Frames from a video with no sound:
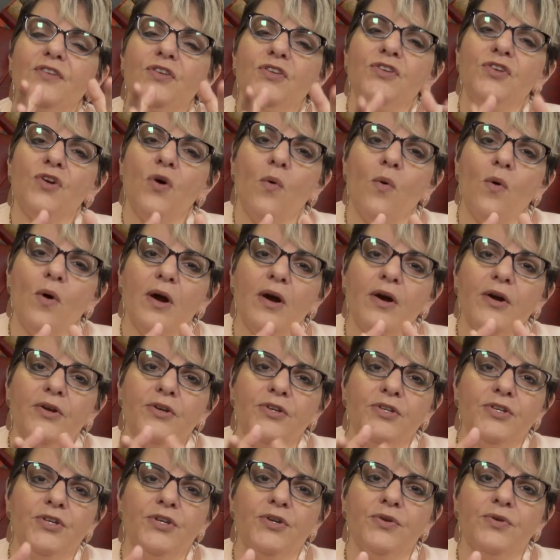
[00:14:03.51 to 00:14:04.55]
your
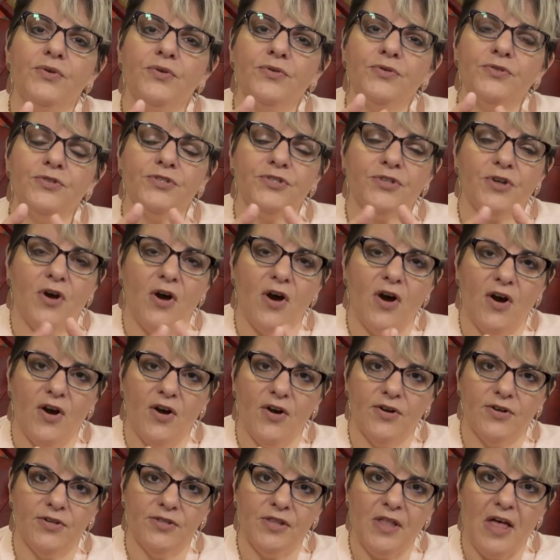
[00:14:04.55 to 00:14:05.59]
used
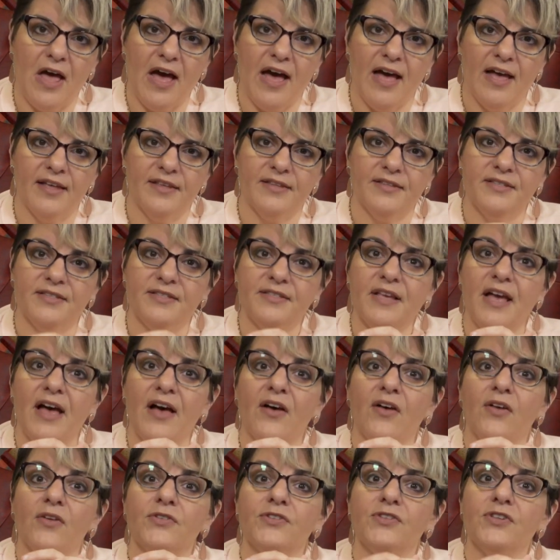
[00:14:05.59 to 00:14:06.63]
car lot
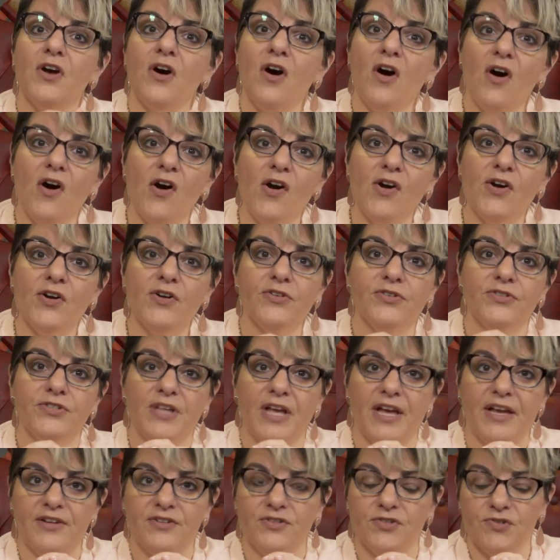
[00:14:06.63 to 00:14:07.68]
sells cars
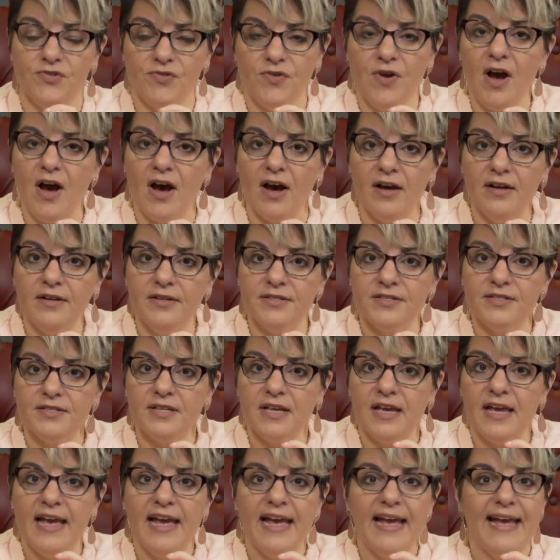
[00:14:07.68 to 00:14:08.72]
and trucks
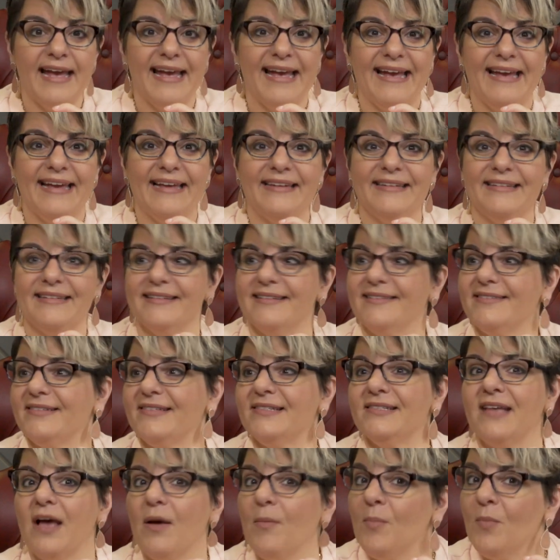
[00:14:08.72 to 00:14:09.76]
and
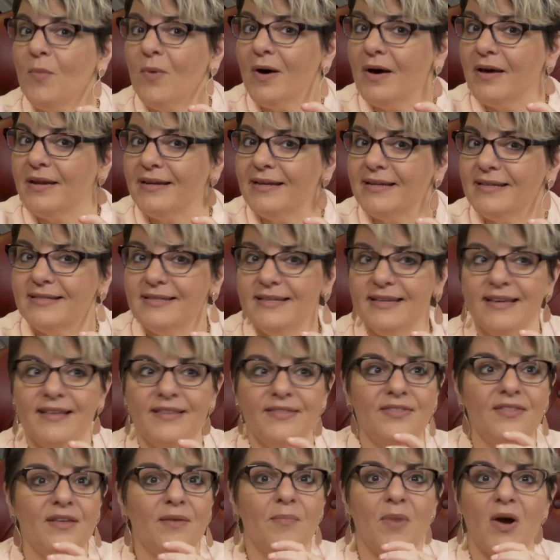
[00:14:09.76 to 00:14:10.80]
someone is
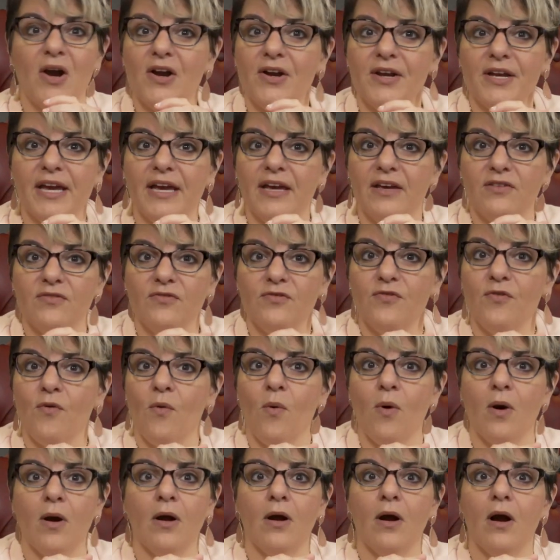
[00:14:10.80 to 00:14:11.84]
in the market
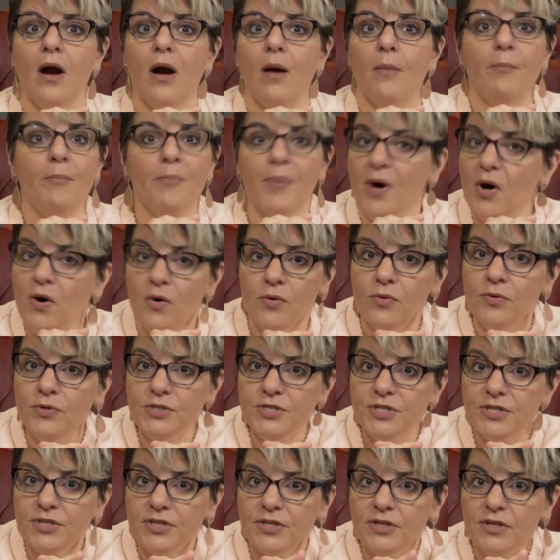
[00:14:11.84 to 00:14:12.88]
for a
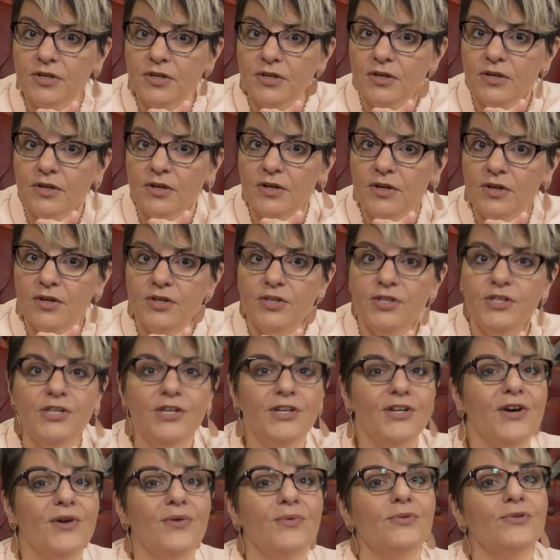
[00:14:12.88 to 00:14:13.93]
boat,
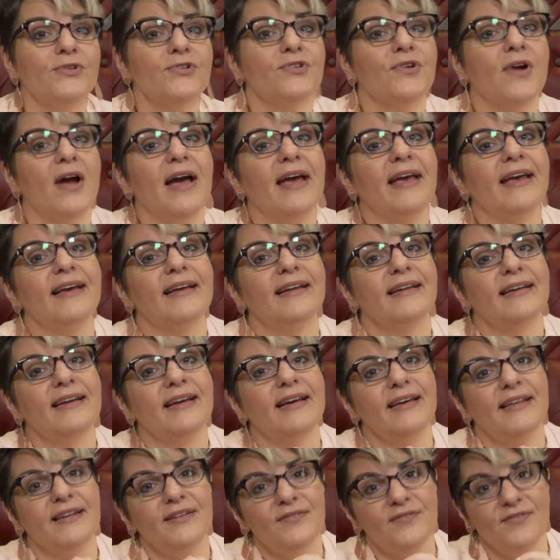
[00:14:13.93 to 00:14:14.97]
you don't try and
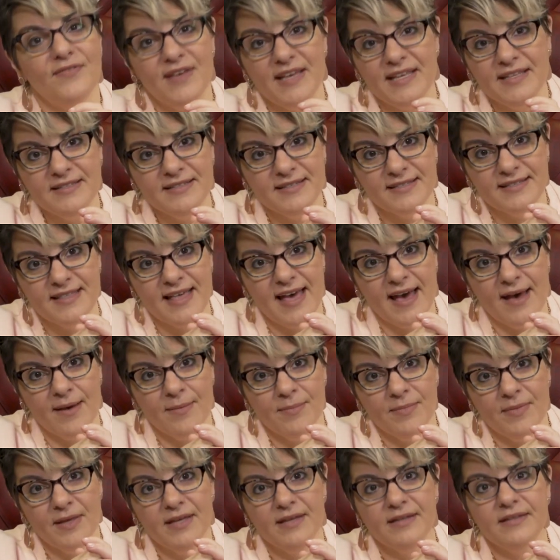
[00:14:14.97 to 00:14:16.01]
convince
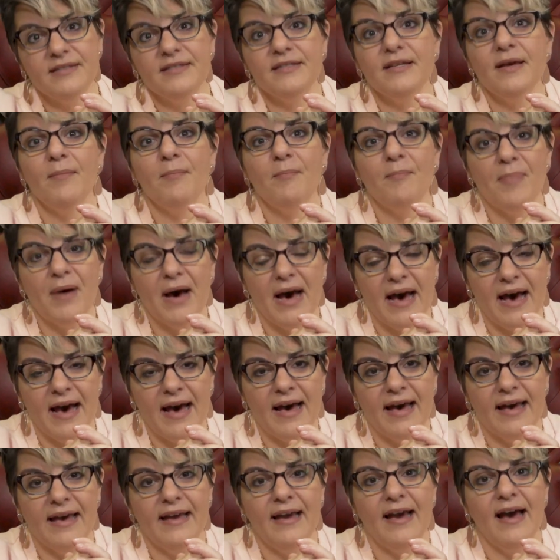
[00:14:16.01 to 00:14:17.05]
them to
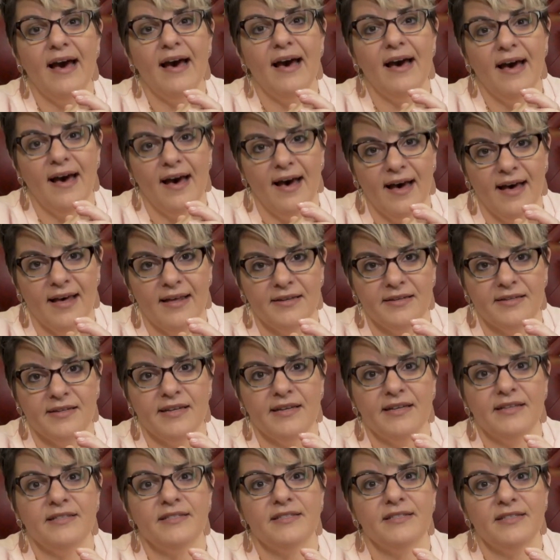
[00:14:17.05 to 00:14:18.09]
buy a
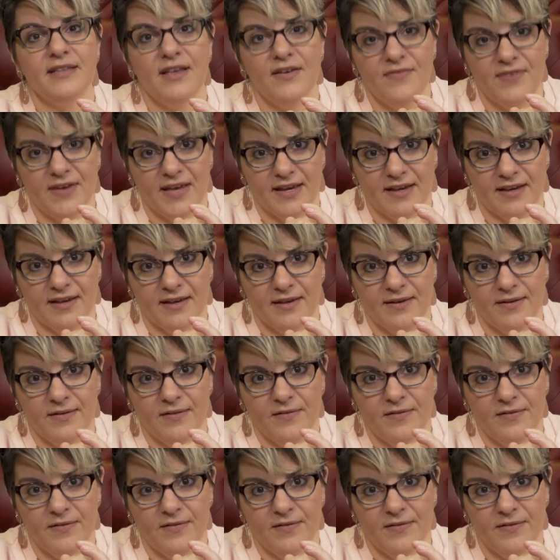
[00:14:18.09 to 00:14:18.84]
Honda Civic.